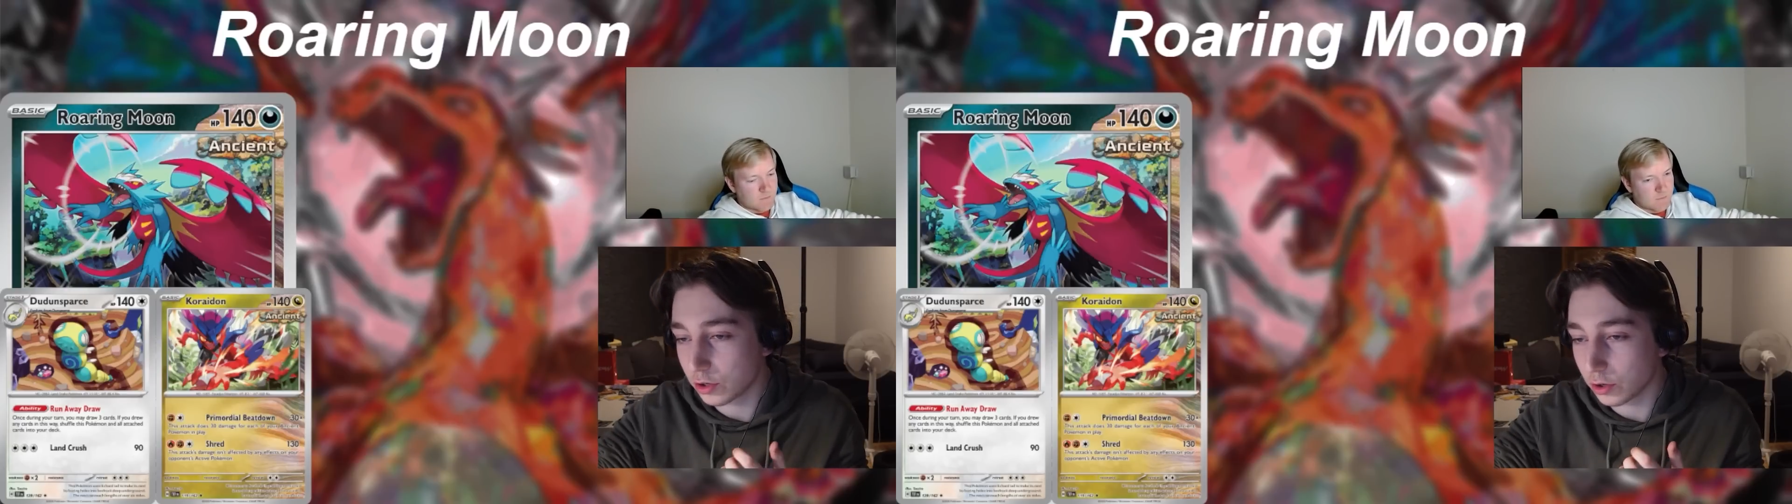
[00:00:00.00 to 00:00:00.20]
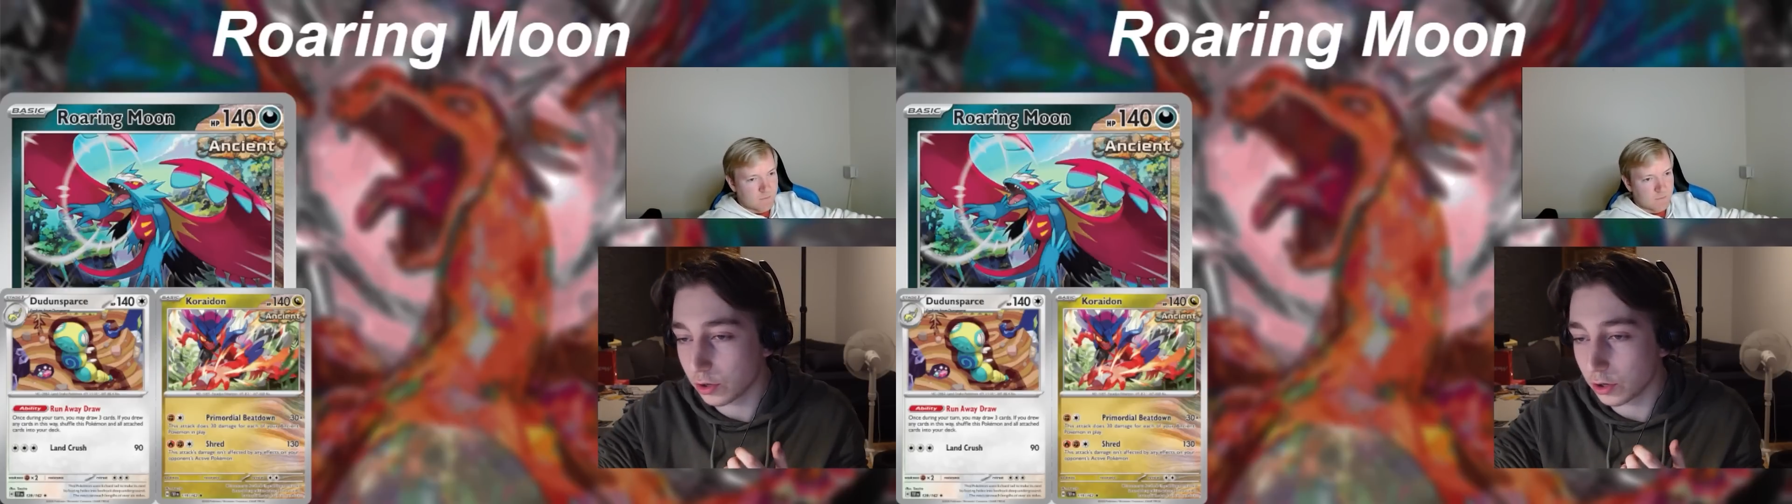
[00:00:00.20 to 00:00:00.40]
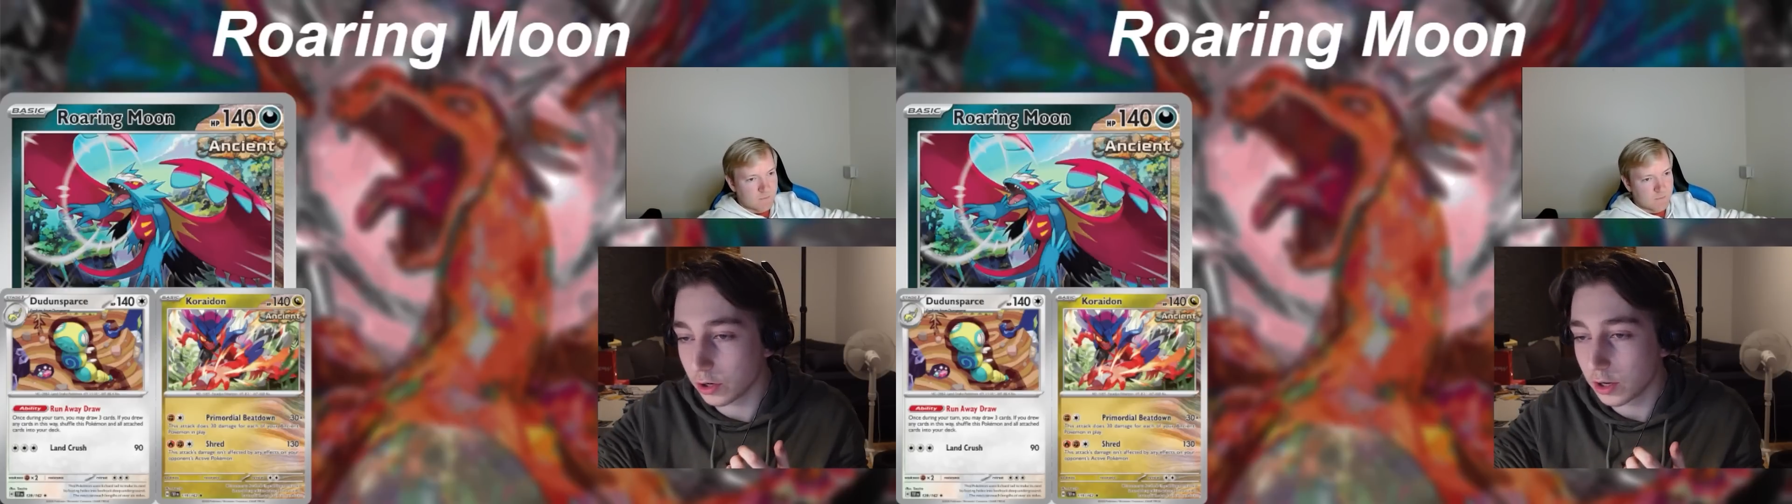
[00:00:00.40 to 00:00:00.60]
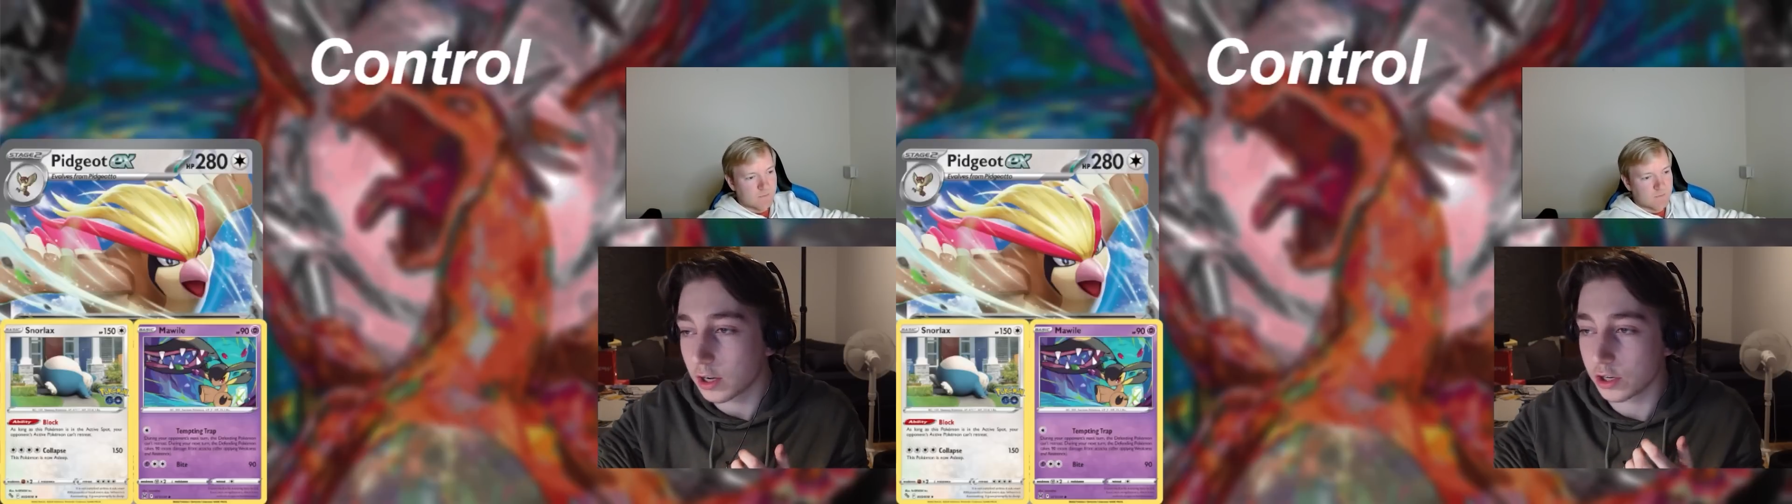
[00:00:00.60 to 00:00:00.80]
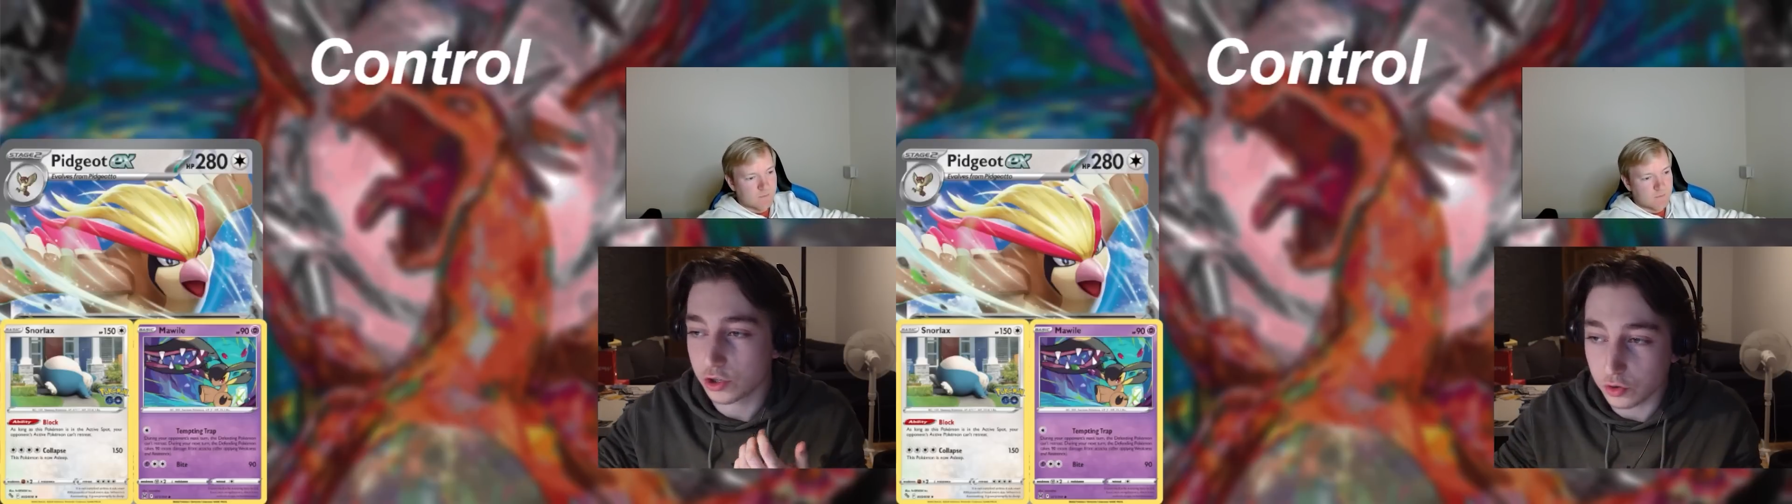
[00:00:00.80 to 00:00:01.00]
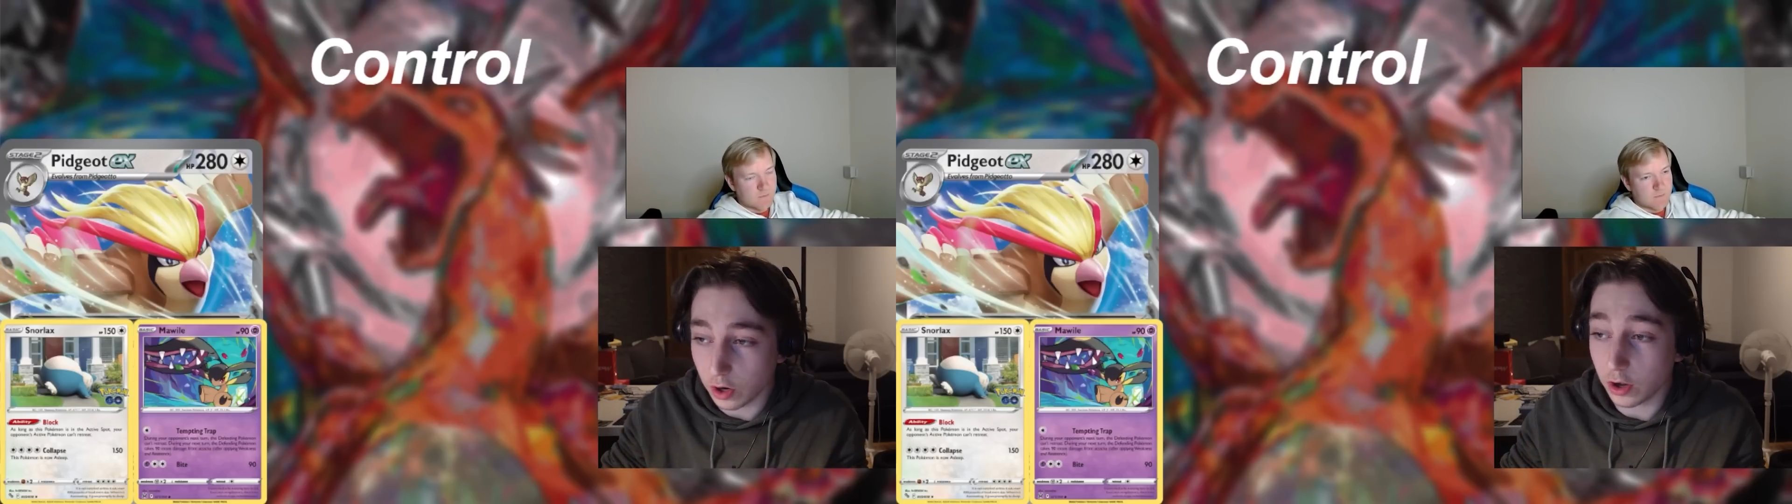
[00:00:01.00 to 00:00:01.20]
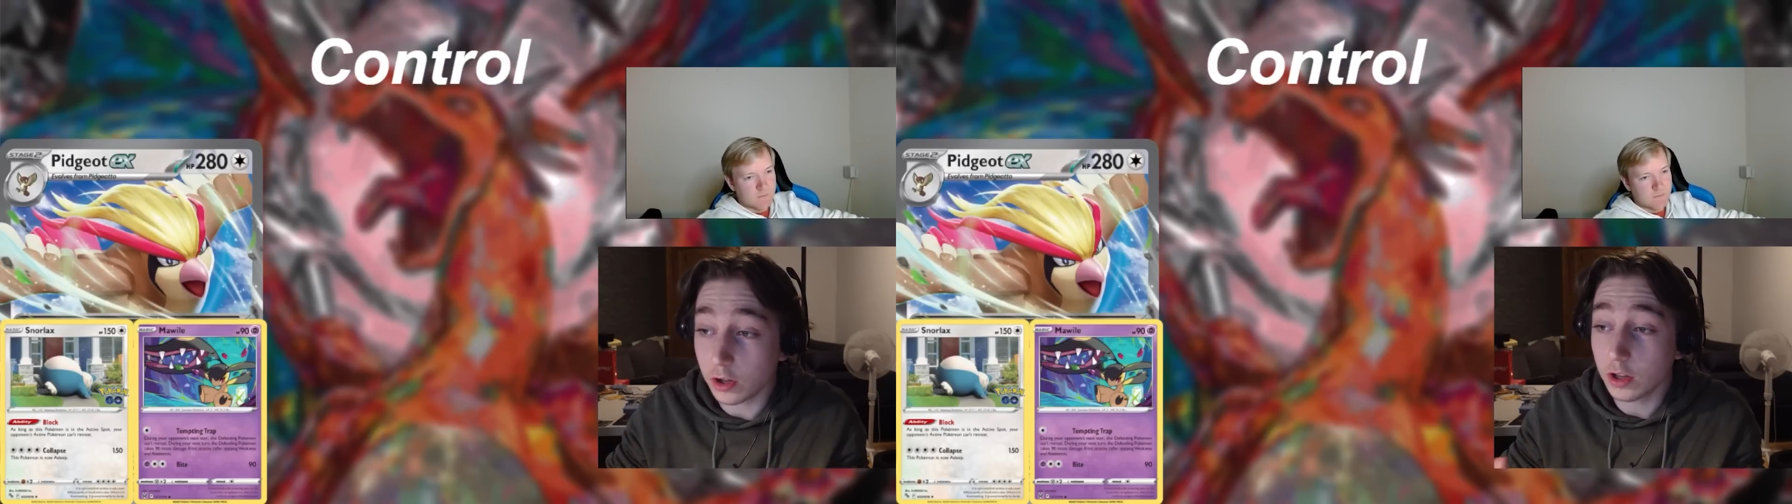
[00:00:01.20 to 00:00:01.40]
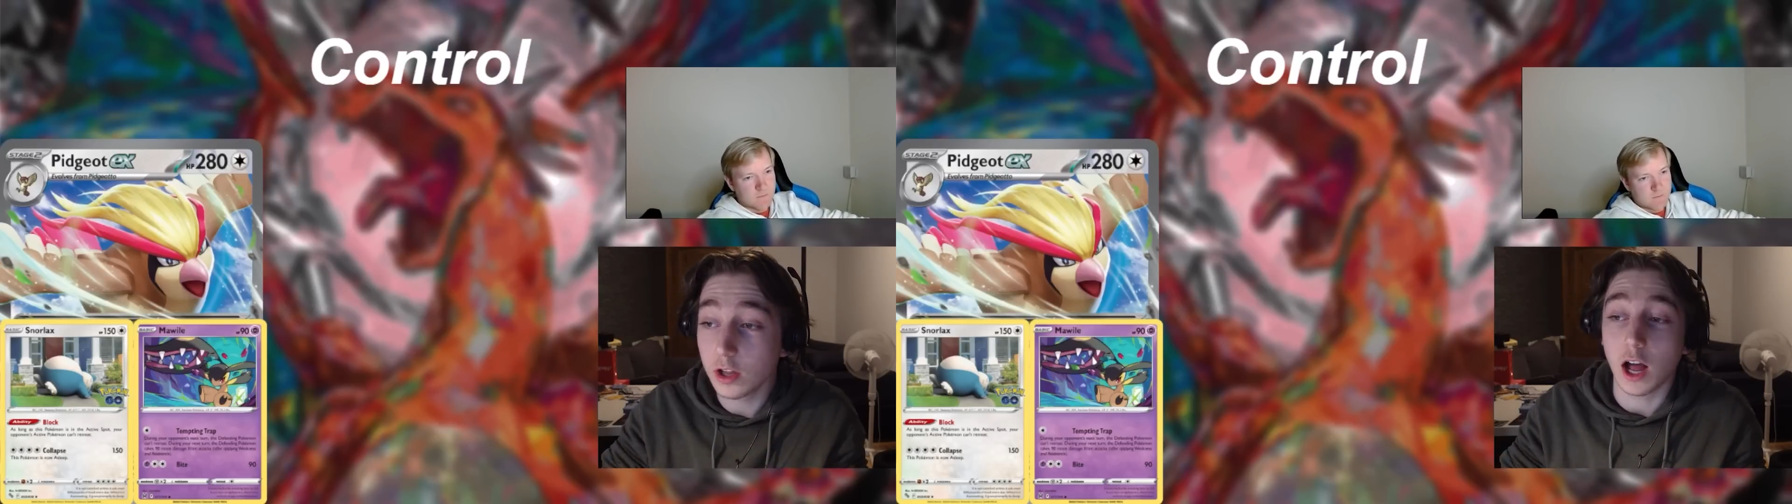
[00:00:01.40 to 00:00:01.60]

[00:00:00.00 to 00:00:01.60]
to control.